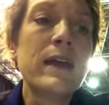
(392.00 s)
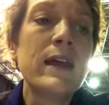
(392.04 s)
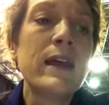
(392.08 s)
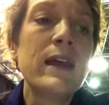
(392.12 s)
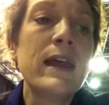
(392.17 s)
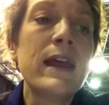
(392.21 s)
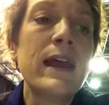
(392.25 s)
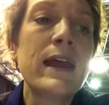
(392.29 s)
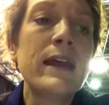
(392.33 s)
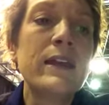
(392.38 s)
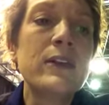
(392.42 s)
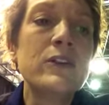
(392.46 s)

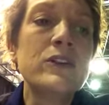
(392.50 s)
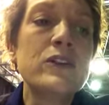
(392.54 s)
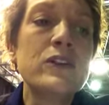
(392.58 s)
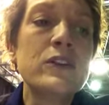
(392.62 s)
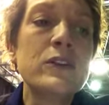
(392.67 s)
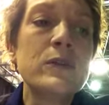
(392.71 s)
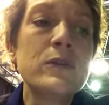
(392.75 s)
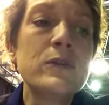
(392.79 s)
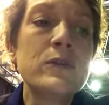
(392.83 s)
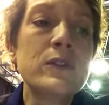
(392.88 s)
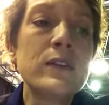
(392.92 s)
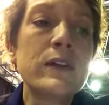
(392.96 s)
And it's
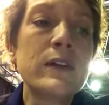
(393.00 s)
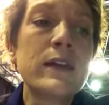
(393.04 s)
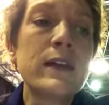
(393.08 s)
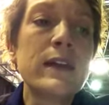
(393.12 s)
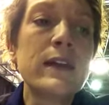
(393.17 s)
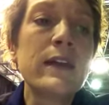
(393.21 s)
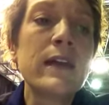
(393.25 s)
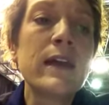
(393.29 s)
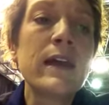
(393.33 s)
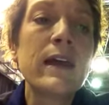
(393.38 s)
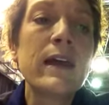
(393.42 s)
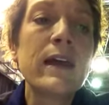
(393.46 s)

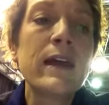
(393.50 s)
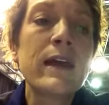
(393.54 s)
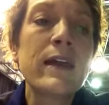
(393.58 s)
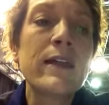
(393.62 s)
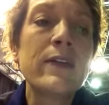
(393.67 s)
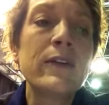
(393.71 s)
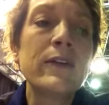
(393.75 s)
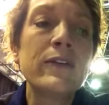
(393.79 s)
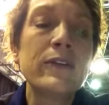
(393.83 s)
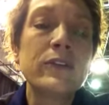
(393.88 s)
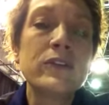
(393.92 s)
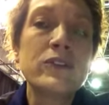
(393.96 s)
usually,
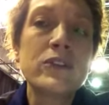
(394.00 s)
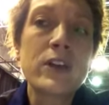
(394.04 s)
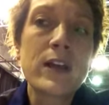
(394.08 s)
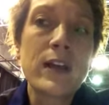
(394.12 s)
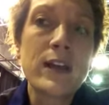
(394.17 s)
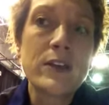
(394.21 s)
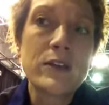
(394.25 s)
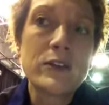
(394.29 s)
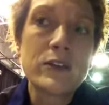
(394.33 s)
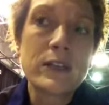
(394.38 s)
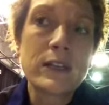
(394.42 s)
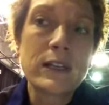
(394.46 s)
there's a
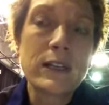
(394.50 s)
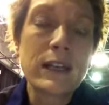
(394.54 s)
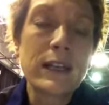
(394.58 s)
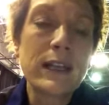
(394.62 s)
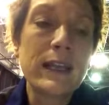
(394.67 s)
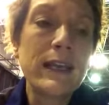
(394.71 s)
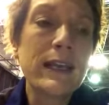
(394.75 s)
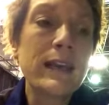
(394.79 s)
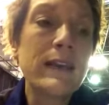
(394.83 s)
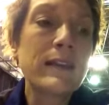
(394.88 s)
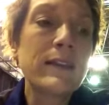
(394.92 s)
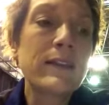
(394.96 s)
change in
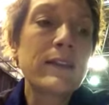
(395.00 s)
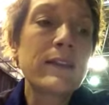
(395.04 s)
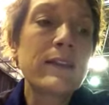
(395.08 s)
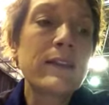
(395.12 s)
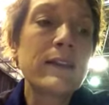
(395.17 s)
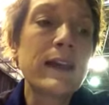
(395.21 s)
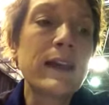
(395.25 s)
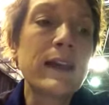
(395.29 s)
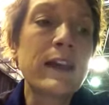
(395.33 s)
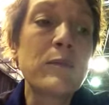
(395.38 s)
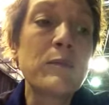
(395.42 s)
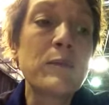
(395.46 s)

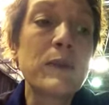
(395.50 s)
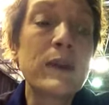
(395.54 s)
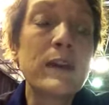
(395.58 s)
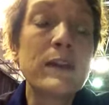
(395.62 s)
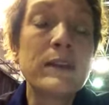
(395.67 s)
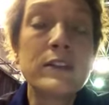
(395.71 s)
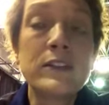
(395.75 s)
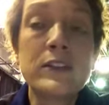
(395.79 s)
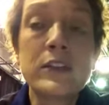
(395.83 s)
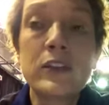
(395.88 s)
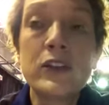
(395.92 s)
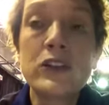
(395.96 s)
length. It can be in
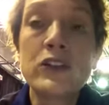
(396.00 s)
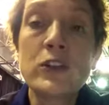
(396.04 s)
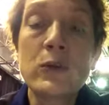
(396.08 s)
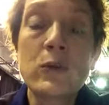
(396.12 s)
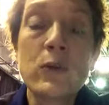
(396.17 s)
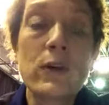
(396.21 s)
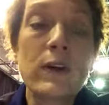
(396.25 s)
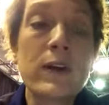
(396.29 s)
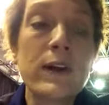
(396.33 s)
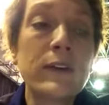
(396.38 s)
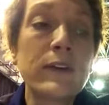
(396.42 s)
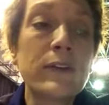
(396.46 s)
the tissue
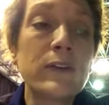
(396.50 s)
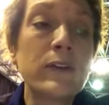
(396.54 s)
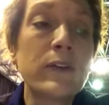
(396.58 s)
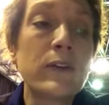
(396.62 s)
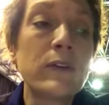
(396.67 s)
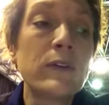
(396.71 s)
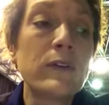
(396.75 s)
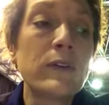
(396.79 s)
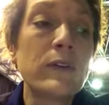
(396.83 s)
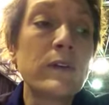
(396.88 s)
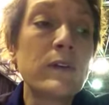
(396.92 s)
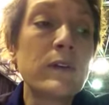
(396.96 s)
or
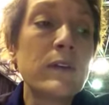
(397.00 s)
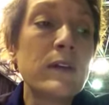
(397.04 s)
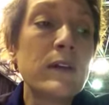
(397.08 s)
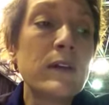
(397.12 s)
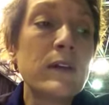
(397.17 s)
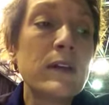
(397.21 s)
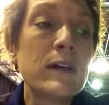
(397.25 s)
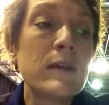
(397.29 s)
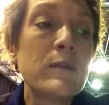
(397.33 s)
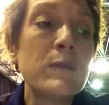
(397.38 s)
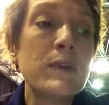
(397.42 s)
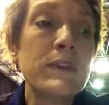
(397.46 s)
external,
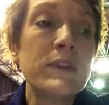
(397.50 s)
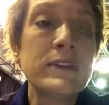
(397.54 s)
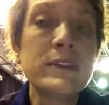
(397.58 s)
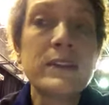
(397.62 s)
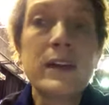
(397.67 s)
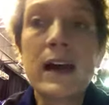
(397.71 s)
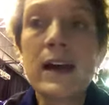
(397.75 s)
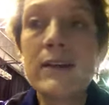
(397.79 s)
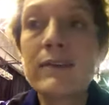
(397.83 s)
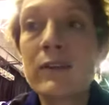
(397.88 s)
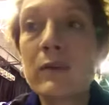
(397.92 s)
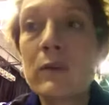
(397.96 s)
but the
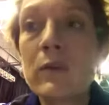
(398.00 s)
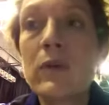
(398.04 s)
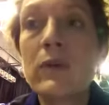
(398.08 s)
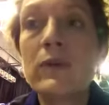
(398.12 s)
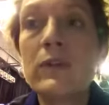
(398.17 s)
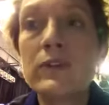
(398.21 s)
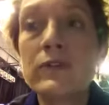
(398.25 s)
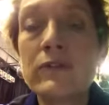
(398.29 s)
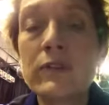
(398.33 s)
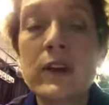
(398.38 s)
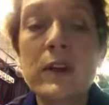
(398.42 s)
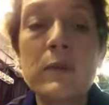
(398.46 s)
diving board,
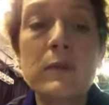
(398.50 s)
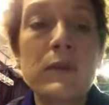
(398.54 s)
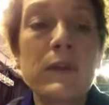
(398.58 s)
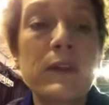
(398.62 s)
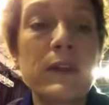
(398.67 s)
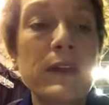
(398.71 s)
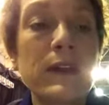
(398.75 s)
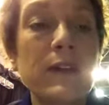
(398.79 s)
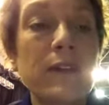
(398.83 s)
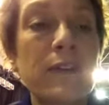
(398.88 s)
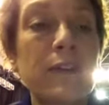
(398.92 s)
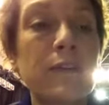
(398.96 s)
the
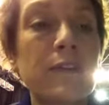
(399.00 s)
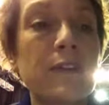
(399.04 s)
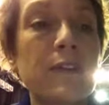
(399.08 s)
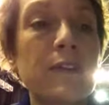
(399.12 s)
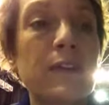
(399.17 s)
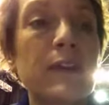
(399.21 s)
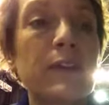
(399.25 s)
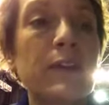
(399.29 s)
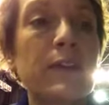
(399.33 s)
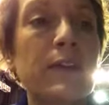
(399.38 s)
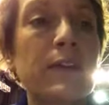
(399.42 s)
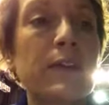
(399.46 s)
trampoline is a
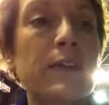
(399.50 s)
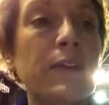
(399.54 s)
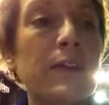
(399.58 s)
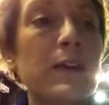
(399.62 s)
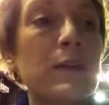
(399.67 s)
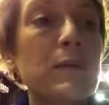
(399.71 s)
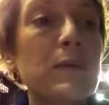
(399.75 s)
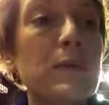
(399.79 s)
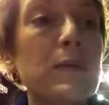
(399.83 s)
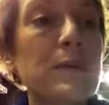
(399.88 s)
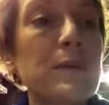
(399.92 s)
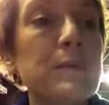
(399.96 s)
very good
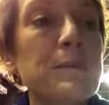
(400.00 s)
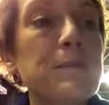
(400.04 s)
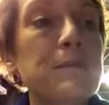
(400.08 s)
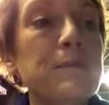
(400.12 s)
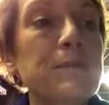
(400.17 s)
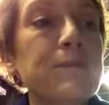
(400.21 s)
example.